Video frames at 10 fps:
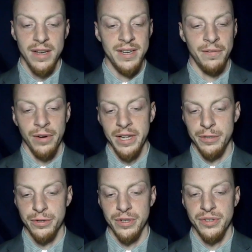Different
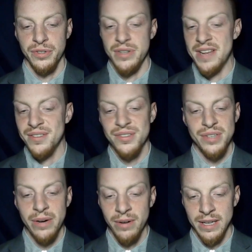interests
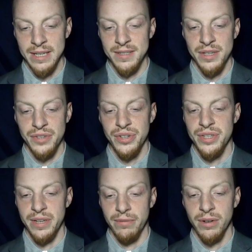necessarily exist in
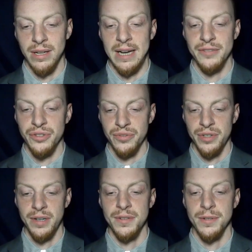different classes of
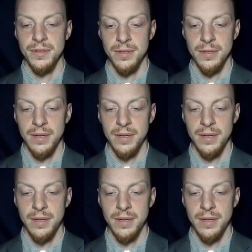citizens.